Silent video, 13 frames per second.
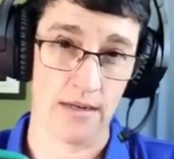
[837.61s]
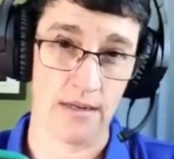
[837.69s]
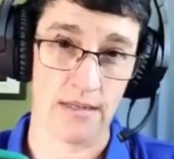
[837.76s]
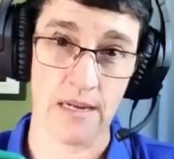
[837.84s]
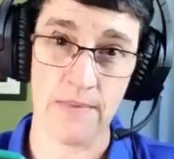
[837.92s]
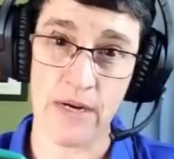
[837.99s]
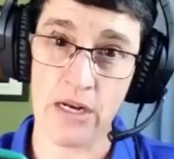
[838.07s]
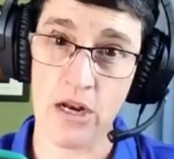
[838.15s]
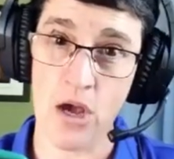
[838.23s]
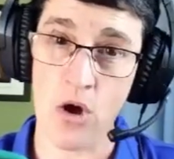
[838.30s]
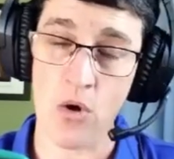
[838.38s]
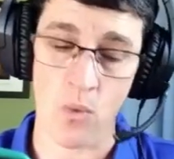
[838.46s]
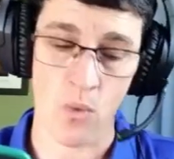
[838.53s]
Does anybody
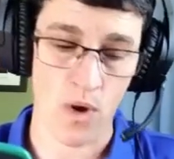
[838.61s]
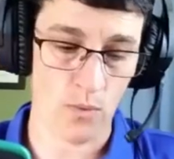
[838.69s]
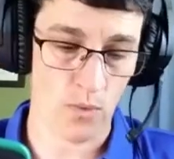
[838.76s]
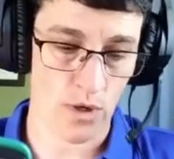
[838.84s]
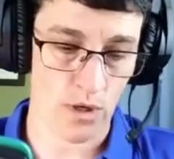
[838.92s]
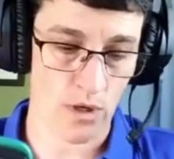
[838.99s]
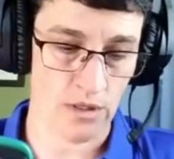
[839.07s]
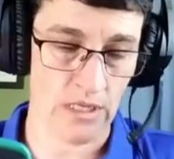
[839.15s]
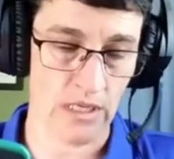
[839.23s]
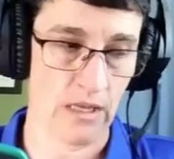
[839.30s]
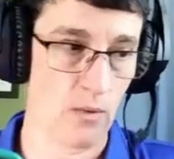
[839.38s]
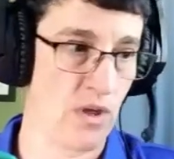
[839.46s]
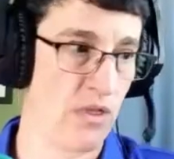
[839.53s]
know what we're
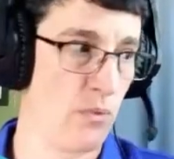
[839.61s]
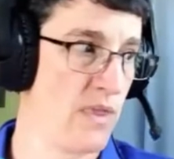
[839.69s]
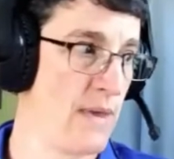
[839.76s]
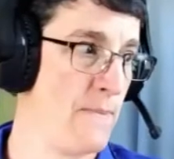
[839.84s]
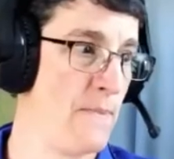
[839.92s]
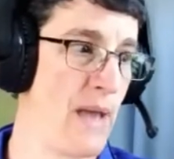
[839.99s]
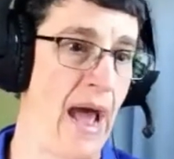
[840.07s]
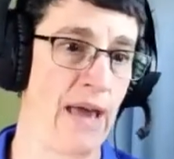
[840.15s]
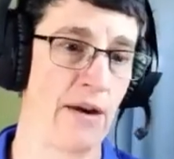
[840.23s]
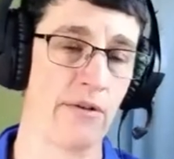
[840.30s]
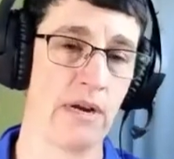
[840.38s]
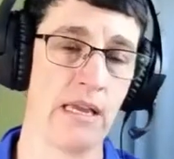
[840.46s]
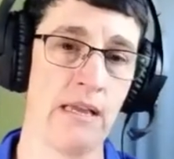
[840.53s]
dealing with a
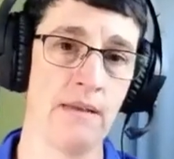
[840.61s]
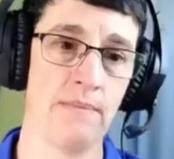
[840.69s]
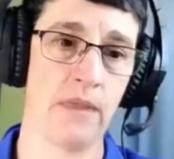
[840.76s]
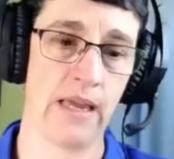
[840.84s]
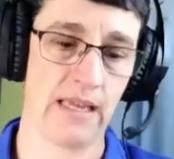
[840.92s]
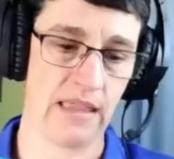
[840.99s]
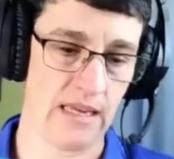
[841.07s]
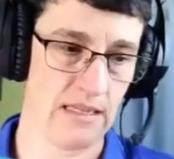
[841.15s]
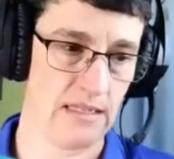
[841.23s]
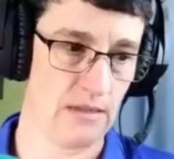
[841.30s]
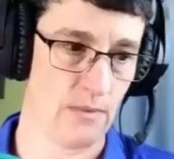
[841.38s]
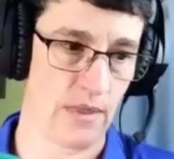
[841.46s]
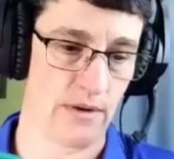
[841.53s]
battery like
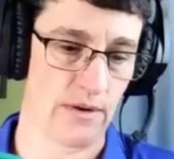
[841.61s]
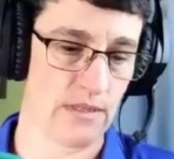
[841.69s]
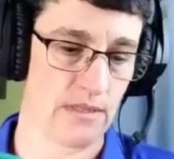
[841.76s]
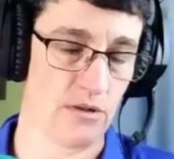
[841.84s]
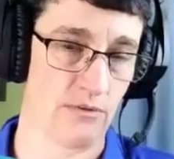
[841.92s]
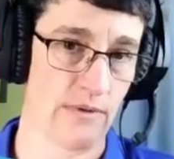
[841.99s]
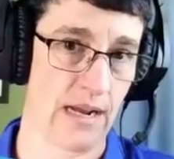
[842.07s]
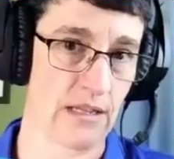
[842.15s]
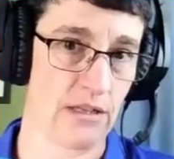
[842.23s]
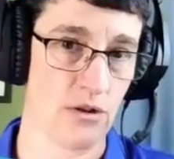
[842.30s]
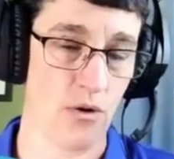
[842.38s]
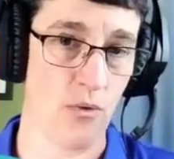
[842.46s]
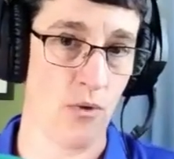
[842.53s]
this, whether it's direct
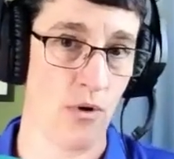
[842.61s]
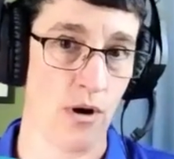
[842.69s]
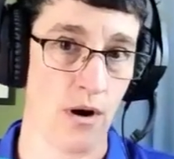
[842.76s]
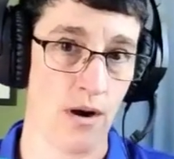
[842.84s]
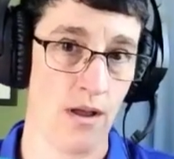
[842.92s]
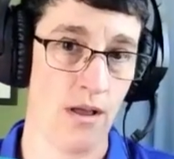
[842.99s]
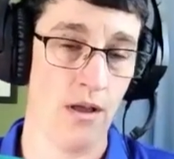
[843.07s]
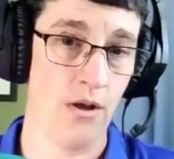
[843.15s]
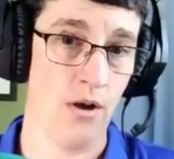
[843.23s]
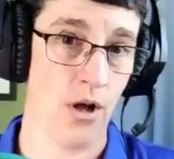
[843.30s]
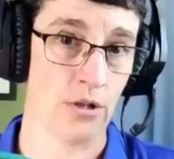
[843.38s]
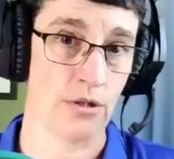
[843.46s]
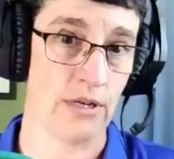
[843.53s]
or
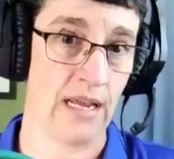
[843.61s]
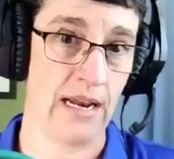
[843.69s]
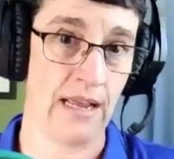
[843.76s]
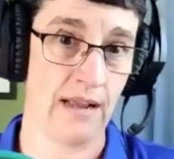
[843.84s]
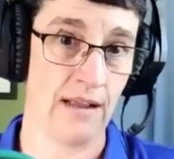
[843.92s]
alternating?